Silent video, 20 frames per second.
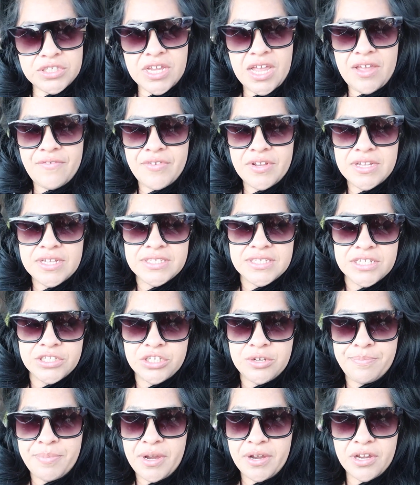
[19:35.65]
having a
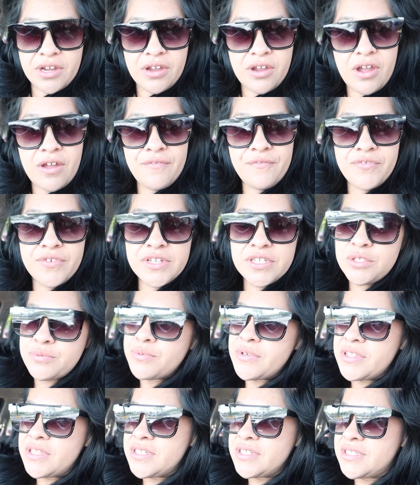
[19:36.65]
teacher-parent conference
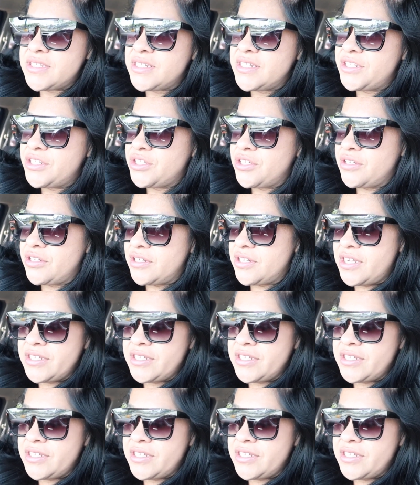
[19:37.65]
with his teacher,